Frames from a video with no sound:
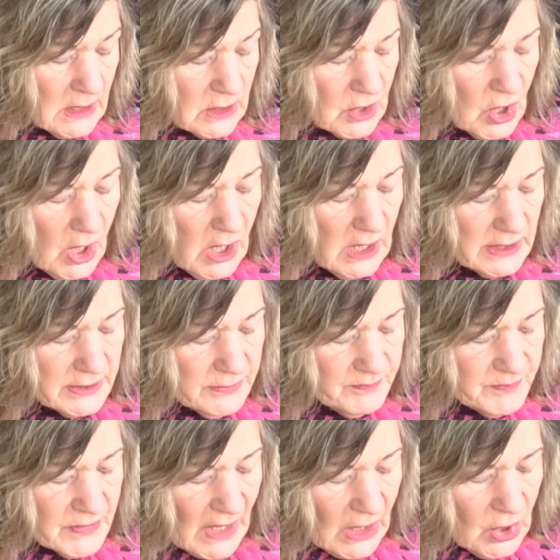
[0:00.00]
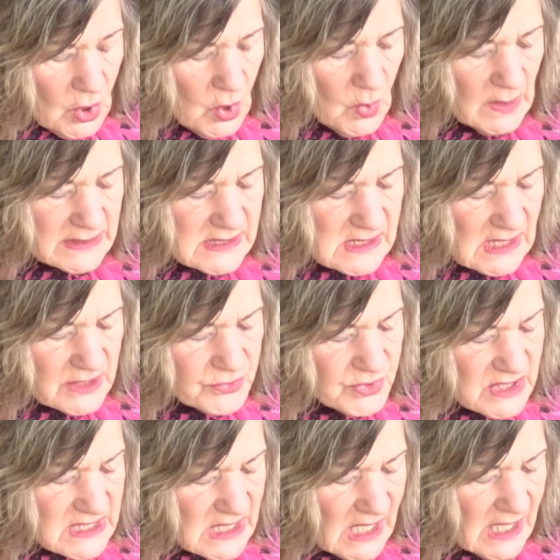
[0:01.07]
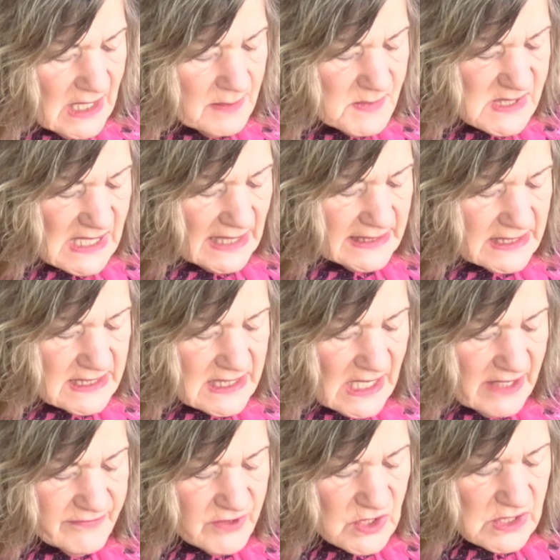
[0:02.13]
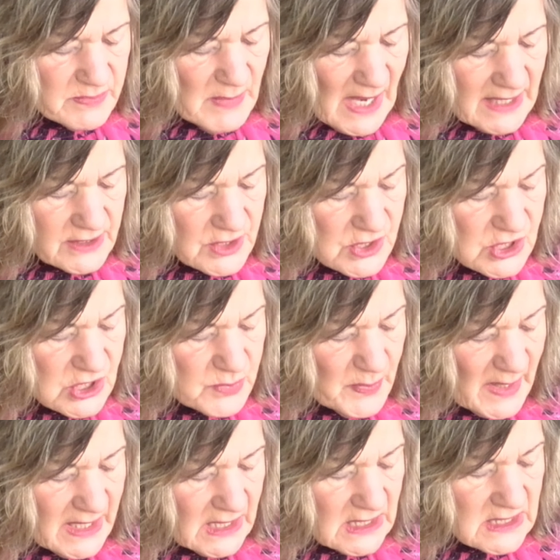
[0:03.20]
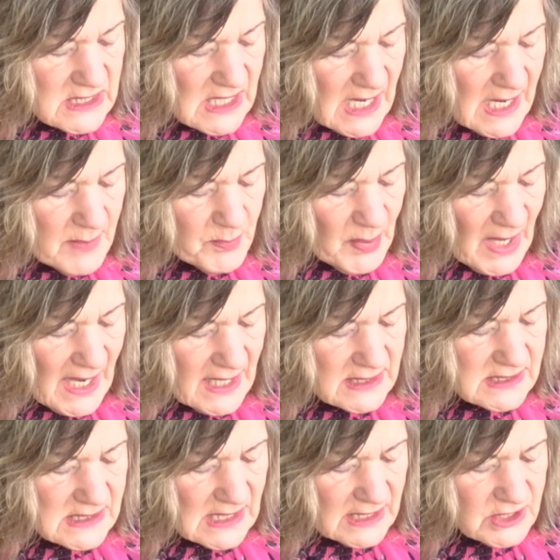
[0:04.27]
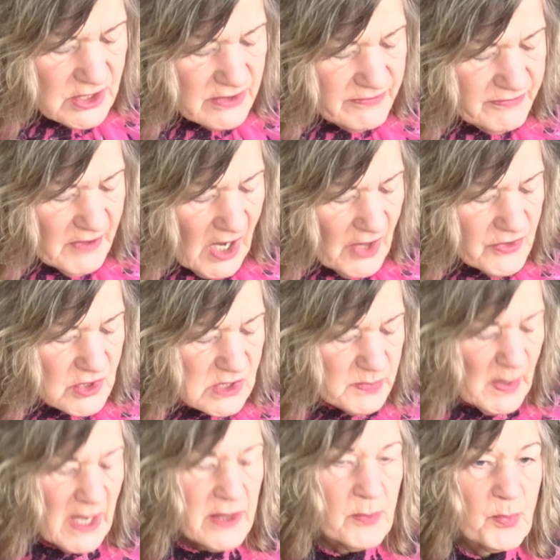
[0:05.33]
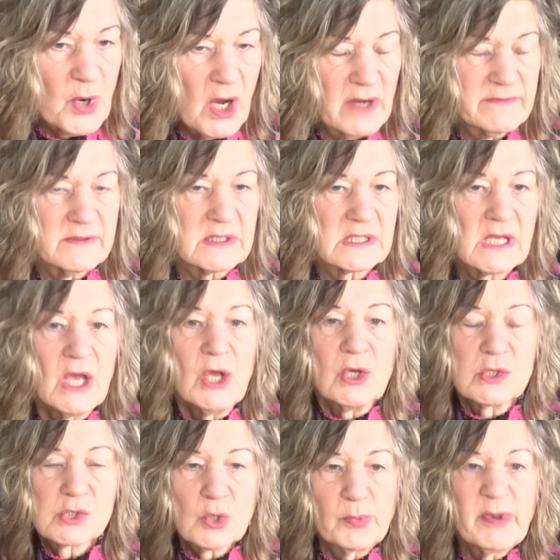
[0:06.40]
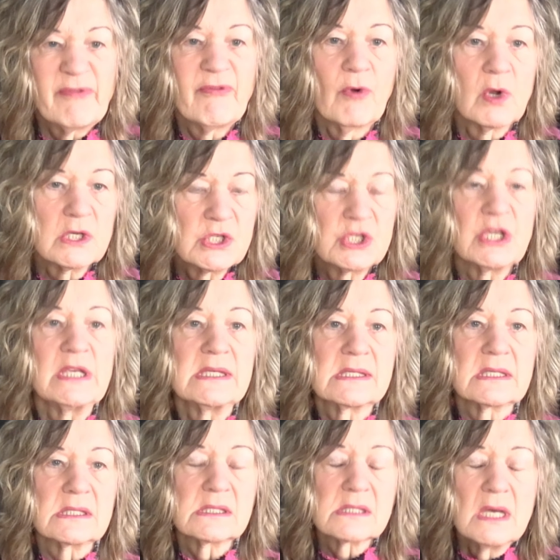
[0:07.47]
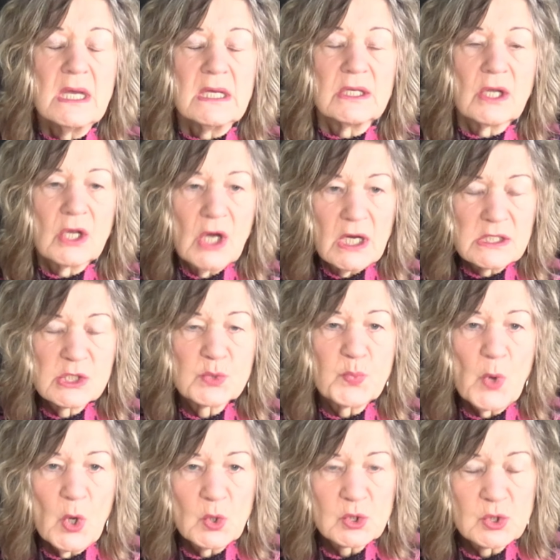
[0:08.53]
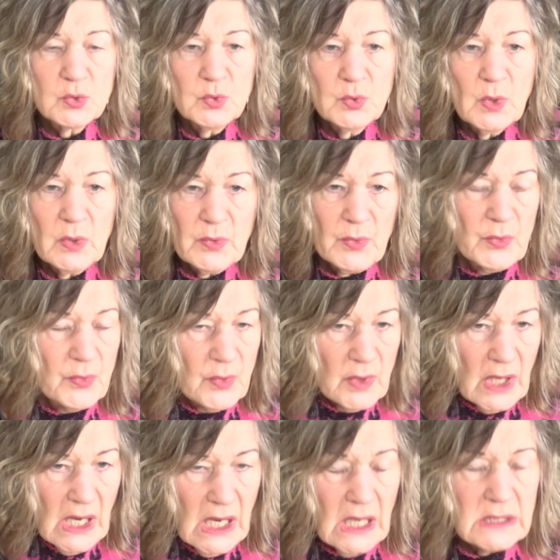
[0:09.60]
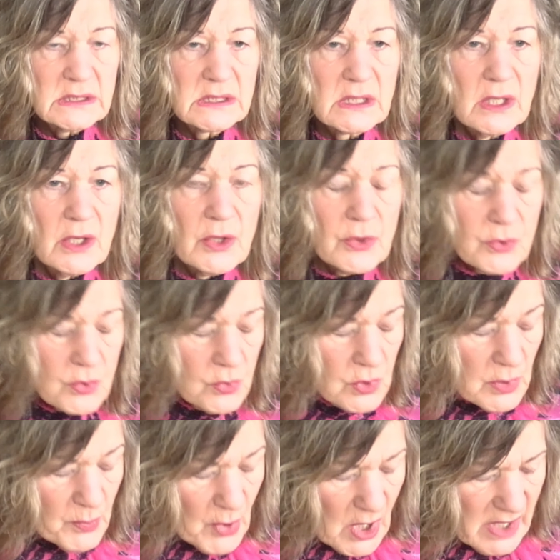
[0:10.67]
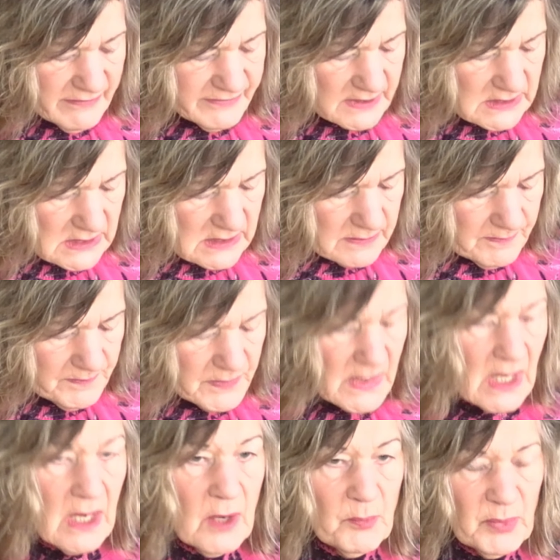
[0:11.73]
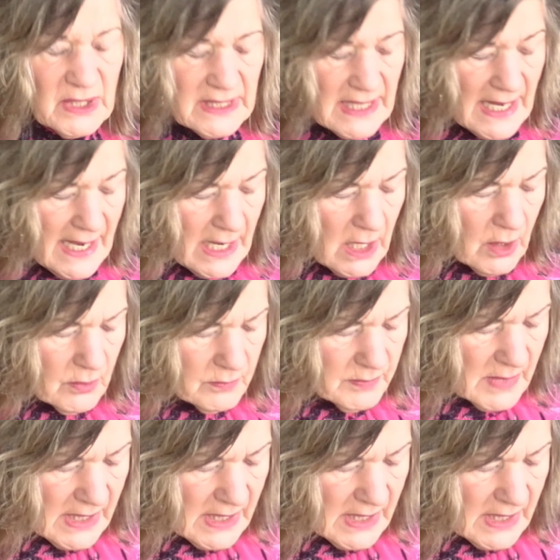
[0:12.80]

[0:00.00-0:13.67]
God, who at sundry times and in divers manners spake in time past unto the fathers by the prophets. So before Jesus, God spoke to us through the prophets. But now,